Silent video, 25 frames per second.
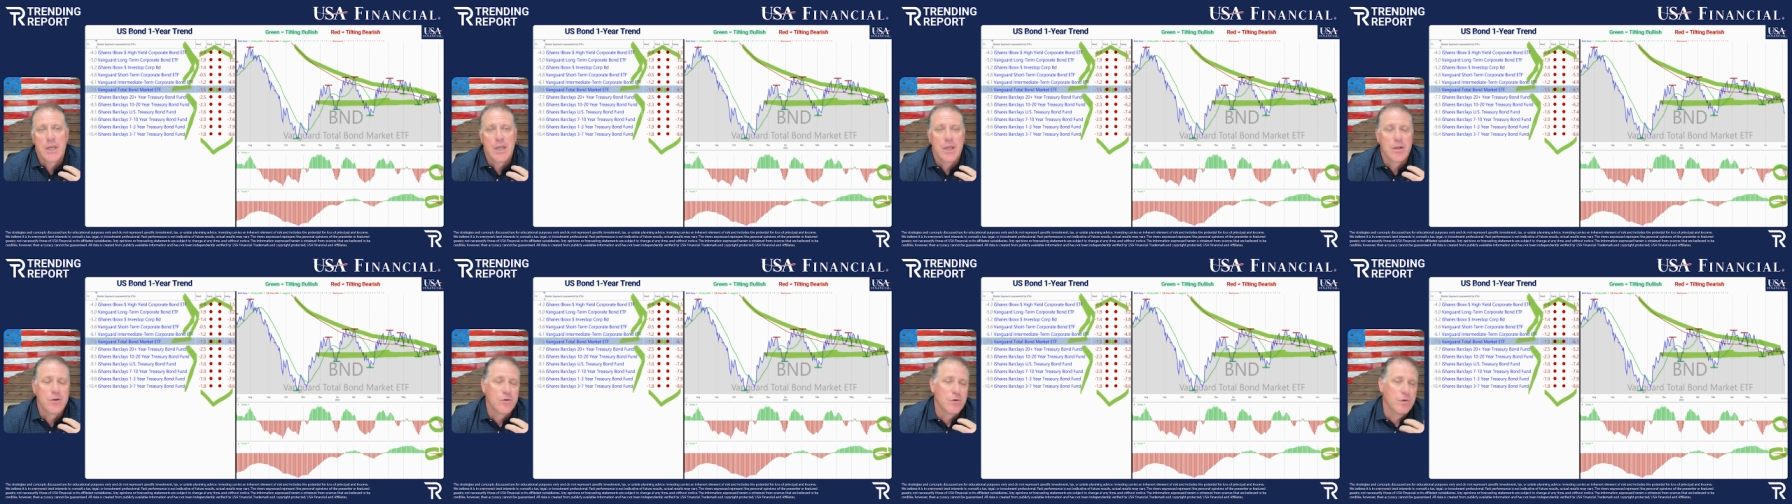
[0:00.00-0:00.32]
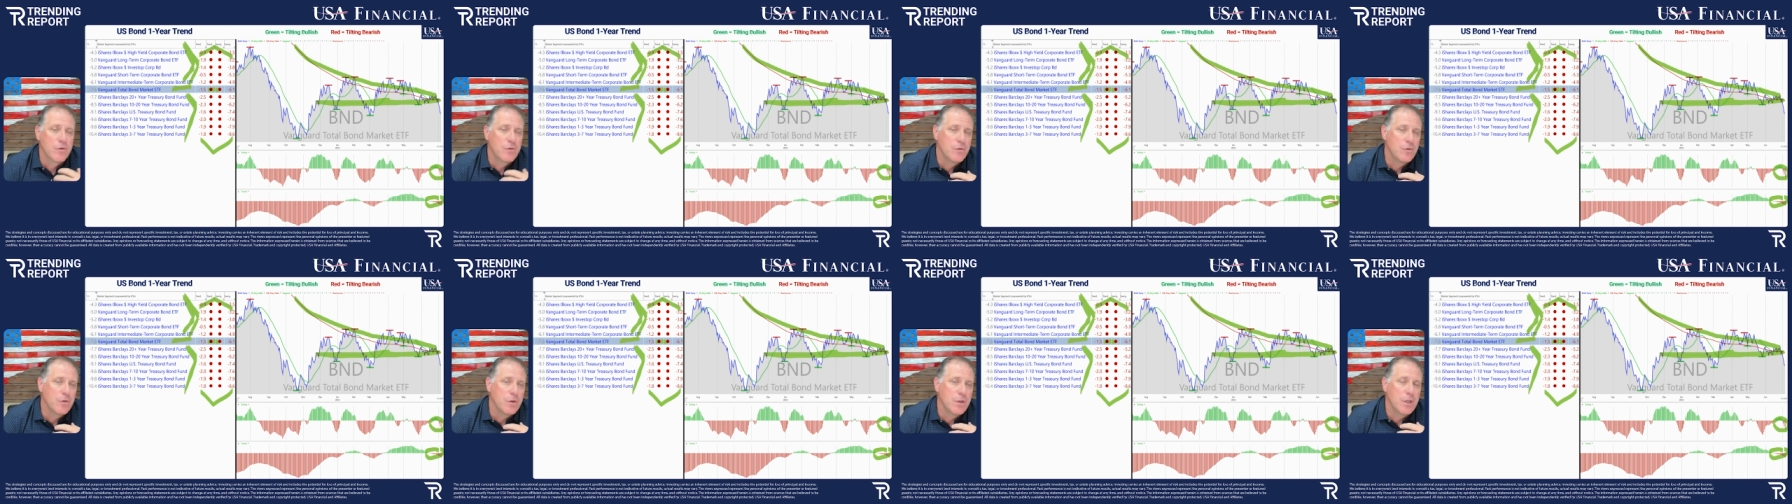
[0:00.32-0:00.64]
and you're
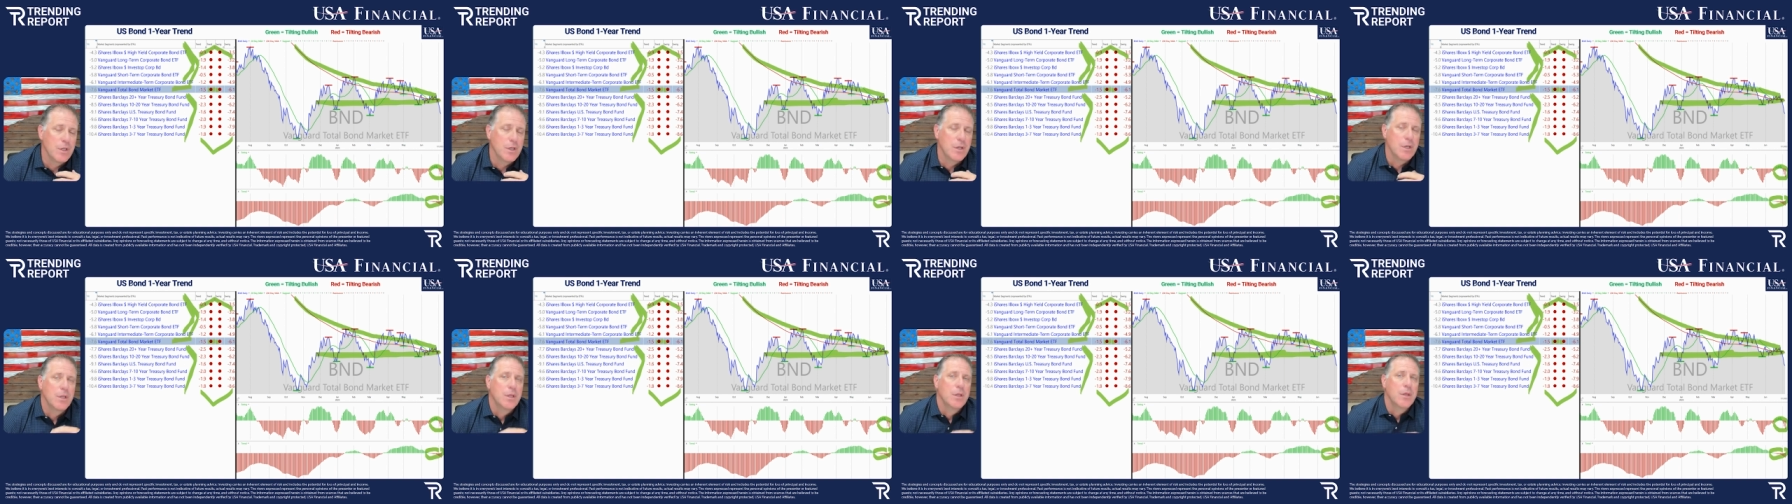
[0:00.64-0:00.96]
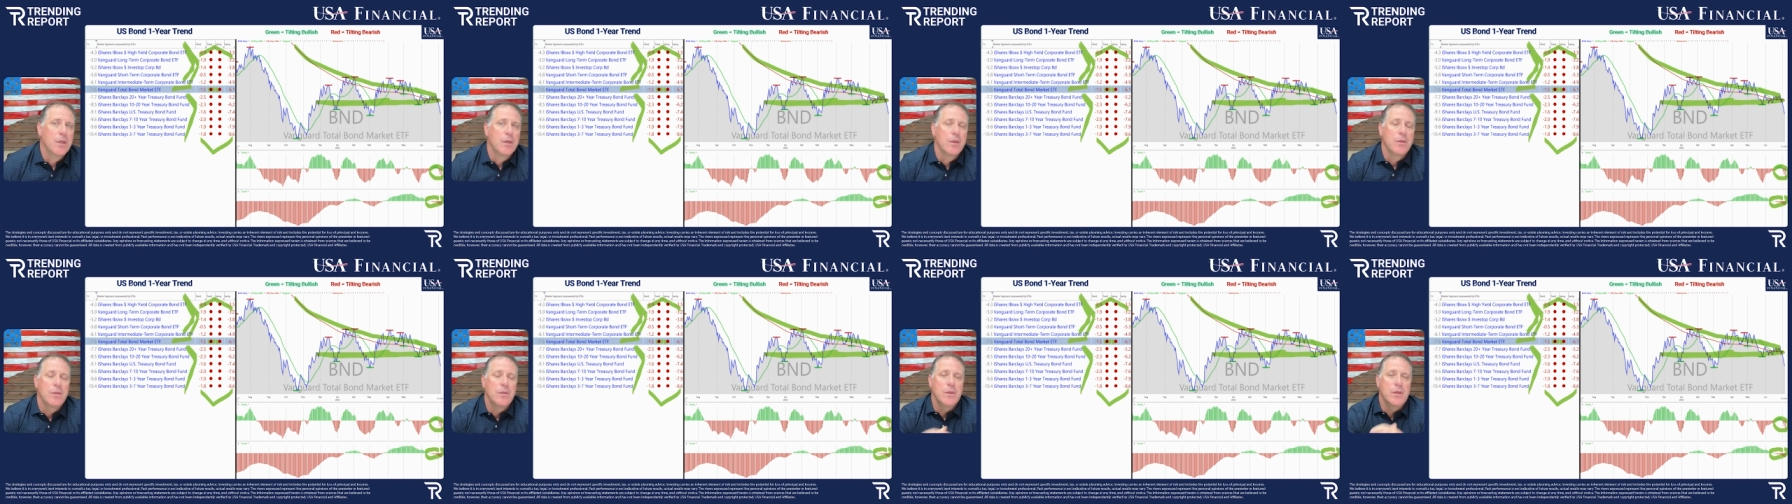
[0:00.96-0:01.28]
seeing
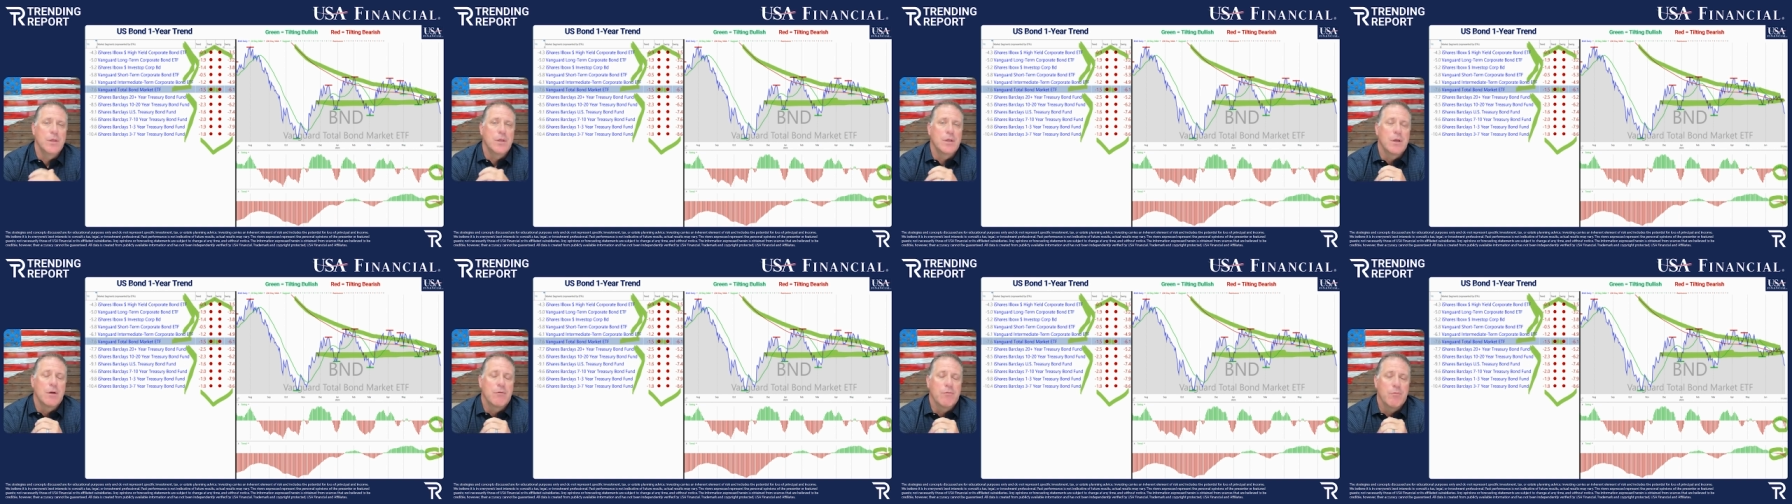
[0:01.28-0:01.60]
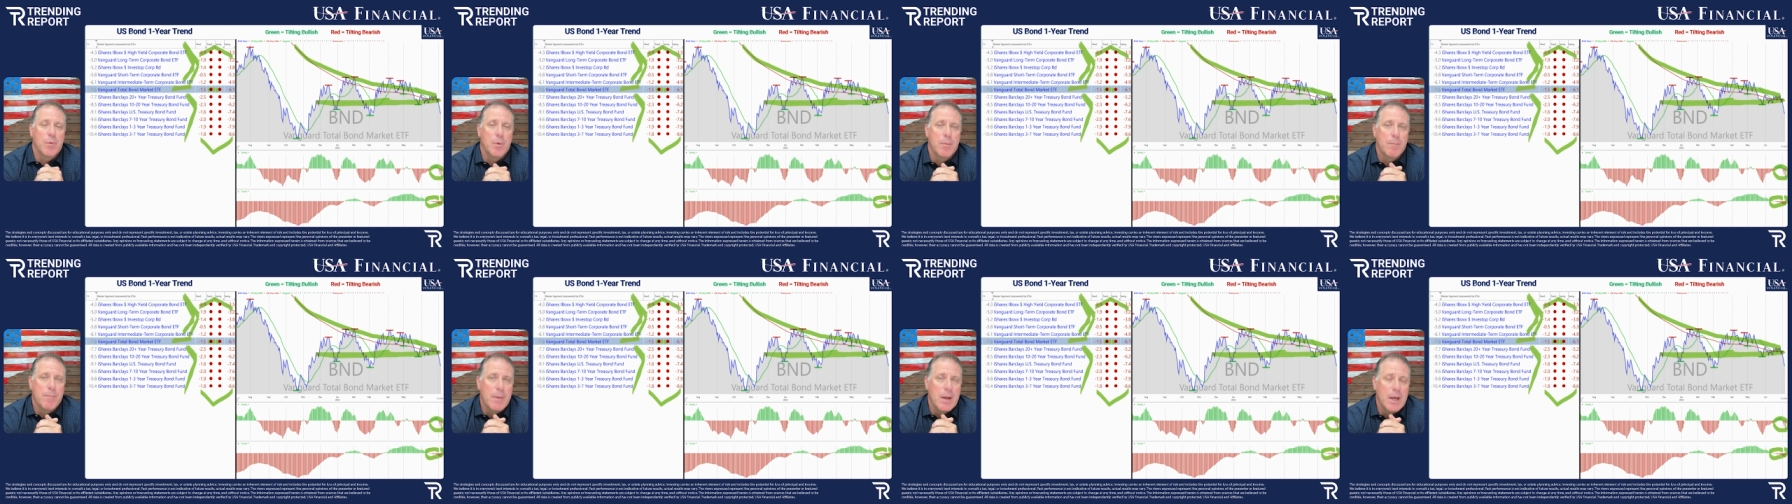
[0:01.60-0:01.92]
the
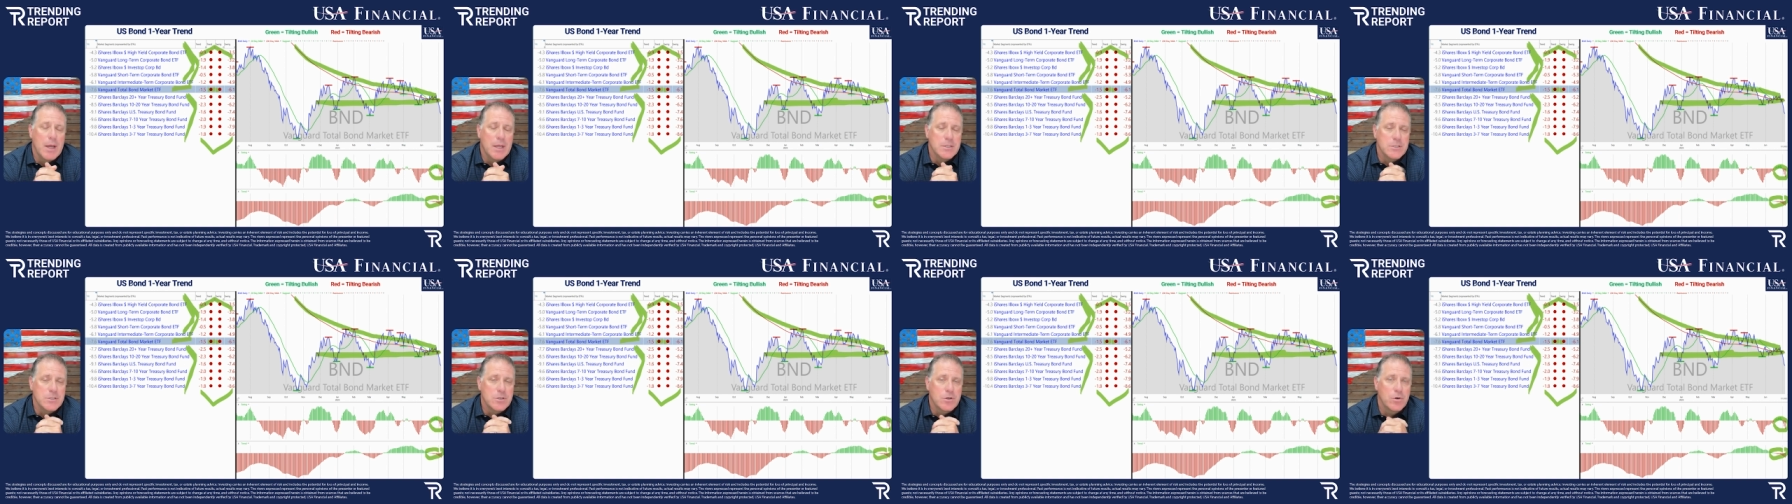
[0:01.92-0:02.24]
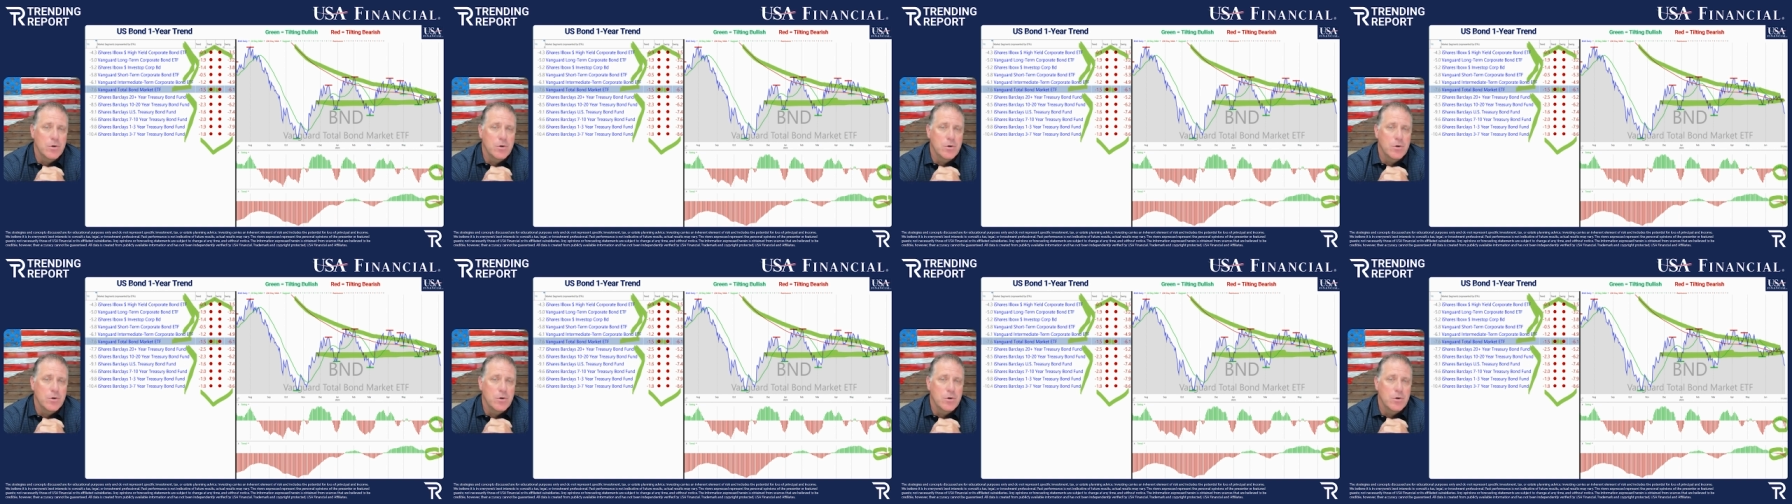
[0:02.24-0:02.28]
government bonds